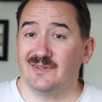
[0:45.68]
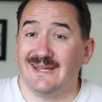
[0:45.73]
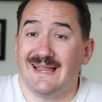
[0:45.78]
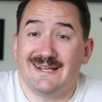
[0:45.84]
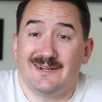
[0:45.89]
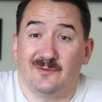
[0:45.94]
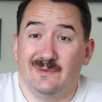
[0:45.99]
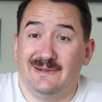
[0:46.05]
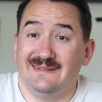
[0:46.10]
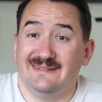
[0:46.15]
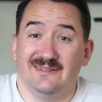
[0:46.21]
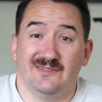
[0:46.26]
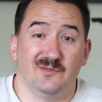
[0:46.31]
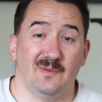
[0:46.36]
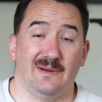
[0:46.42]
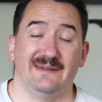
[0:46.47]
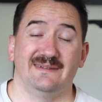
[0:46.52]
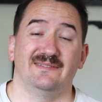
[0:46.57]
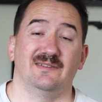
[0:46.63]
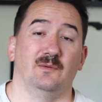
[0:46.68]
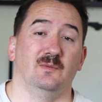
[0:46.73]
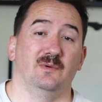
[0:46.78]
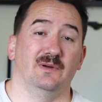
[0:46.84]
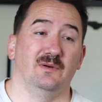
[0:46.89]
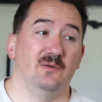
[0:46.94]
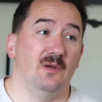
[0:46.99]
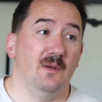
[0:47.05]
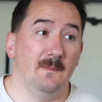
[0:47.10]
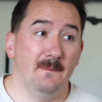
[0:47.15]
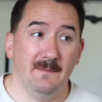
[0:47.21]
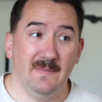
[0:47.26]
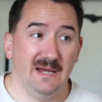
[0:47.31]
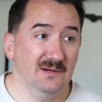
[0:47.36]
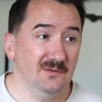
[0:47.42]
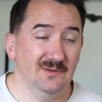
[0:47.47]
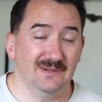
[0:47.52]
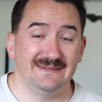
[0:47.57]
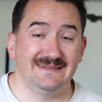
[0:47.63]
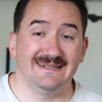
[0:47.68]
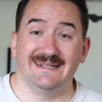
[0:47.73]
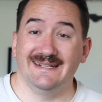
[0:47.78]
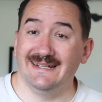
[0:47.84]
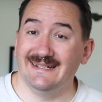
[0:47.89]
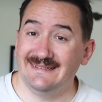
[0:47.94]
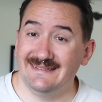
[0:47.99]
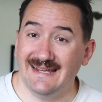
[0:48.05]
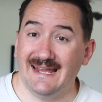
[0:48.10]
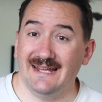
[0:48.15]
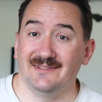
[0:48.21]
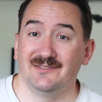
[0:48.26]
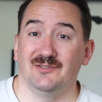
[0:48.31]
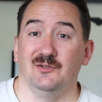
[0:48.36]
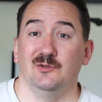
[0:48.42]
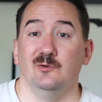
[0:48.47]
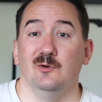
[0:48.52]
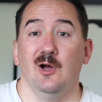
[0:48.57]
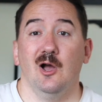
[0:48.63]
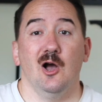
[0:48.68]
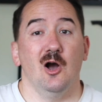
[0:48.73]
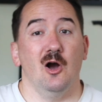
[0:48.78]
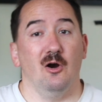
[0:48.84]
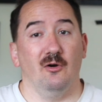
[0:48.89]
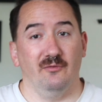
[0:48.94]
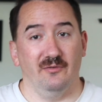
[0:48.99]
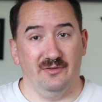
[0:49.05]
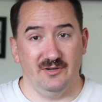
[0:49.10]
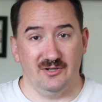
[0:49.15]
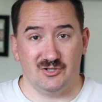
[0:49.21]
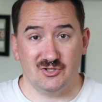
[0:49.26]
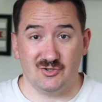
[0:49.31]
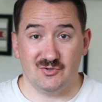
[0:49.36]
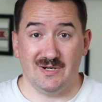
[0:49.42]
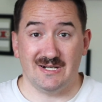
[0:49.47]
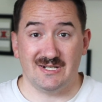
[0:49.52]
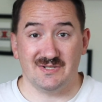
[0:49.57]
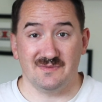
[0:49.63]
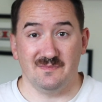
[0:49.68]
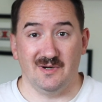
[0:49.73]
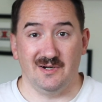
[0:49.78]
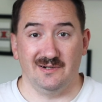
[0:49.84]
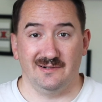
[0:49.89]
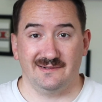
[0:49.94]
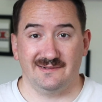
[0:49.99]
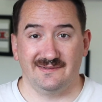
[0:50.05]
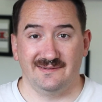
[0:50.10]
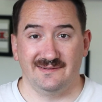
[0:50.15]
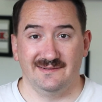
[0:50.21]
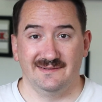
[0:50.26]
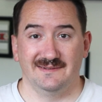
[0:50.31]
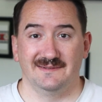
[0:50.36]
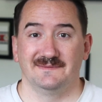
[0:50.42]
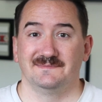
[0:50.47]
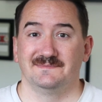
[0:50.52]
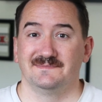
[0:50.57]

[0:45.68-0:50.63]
a lot of reasons why someone may want to get a tattoo over their stretch marks.